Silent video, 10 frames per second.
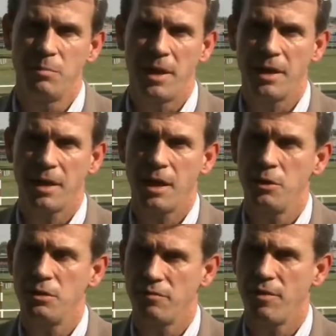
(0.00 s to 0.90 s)
depending on how
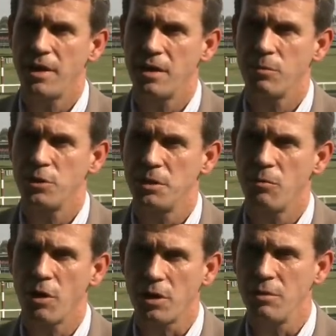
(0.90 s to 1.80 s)
you define an
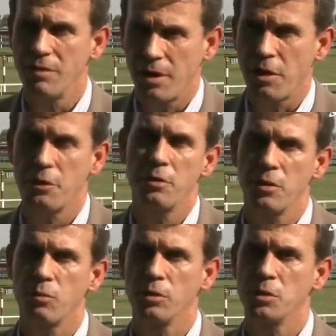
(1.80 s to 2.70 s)
emerging market, you've got a
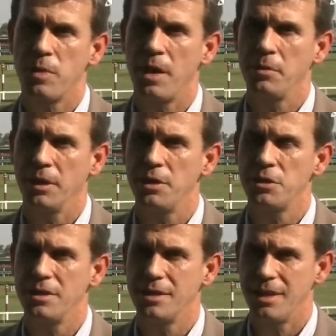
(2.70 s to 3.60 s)
third of the world's
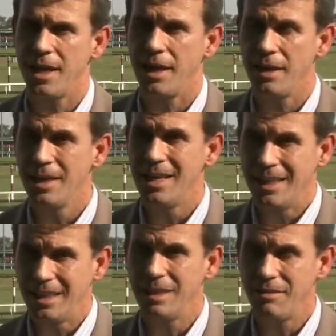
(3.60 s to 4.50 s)
population today
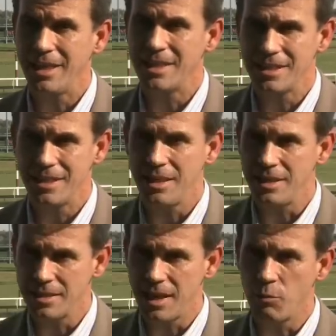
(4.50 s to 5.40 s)
living in
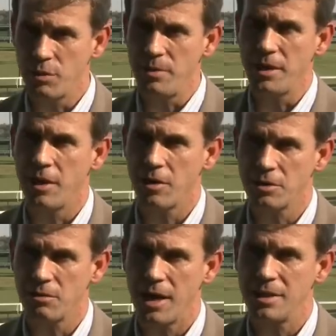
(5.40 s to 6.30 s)
cities that would be
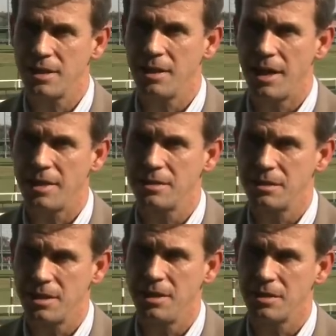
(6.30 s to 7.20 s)
characterized
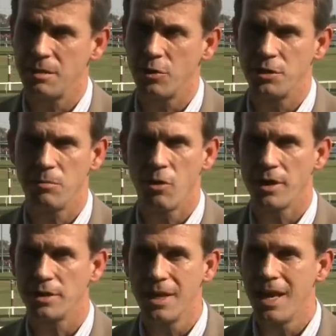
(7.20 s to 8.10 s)
as cities in emerging
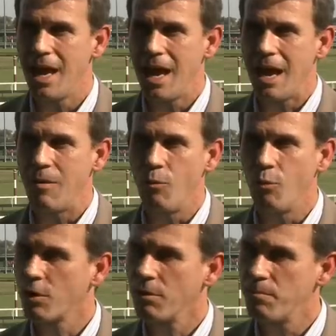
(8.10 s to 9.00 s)
markets
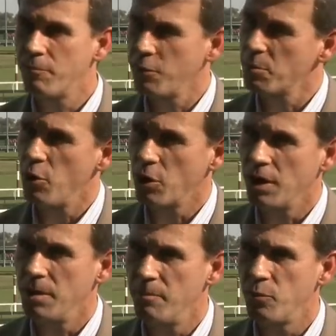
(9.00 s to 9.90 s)
we're a football
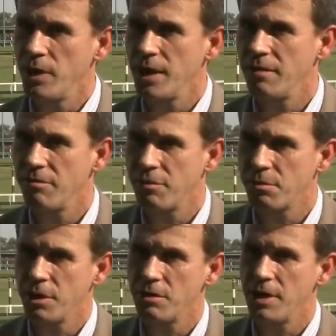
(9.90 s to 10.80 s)
club. We have
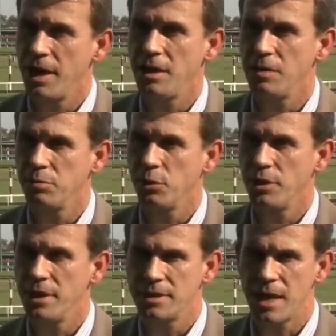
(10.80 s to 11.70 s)
380
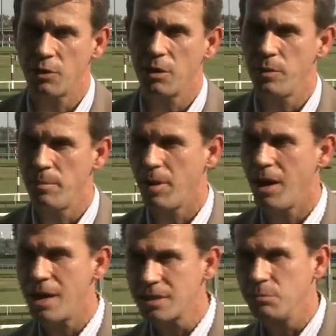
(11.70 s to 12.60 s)
employees. How can we
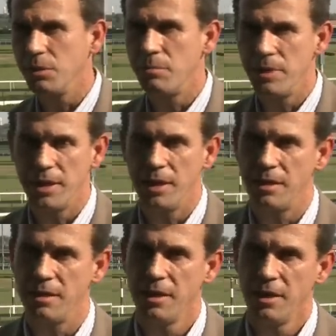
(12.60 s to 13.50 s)
possibly
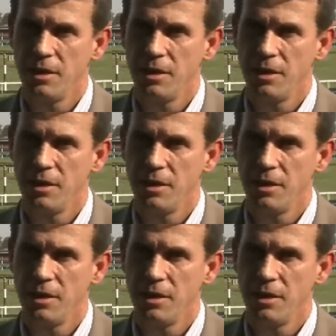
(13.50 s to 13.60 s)
begin